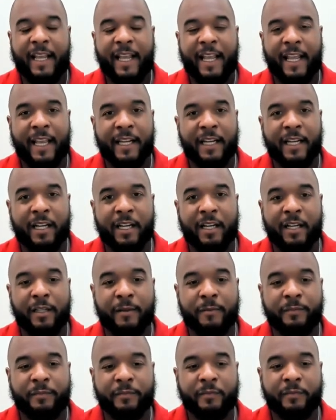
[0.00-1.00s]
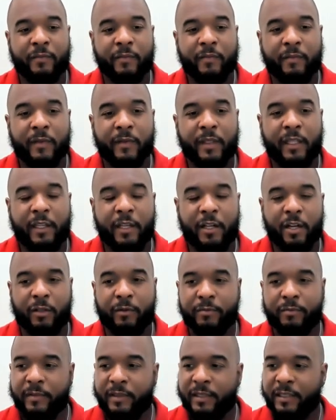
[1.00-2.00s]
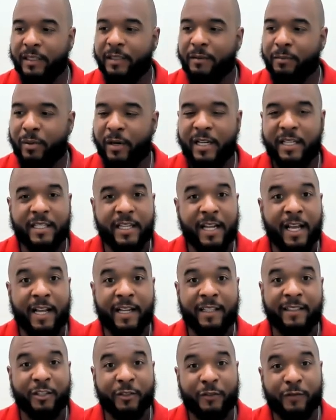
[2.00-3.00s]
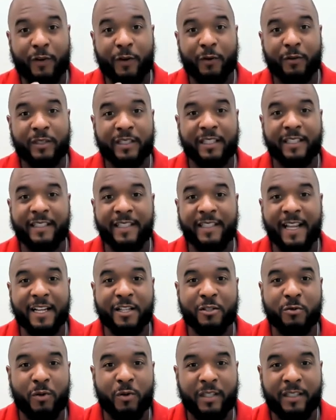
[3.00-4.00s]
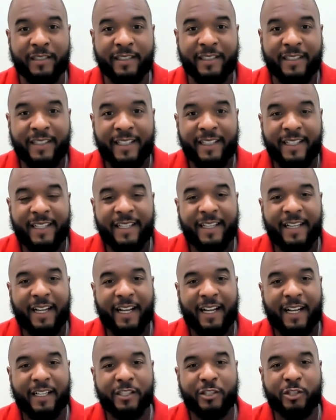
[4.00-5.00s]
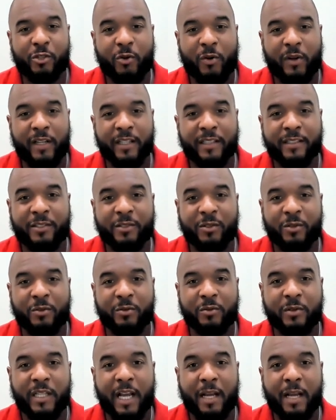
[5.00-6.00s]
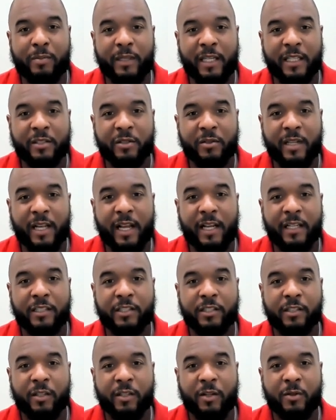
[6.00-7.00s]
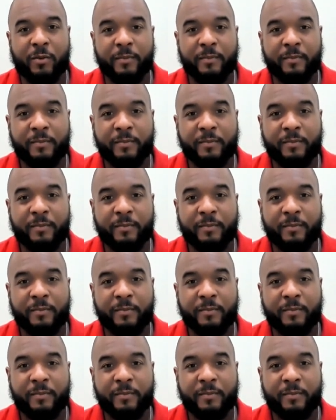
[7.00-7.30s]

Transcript: And, you know, praise Yah. Look forward to the next one. Join us soon. Yah bless you guys. Shalom.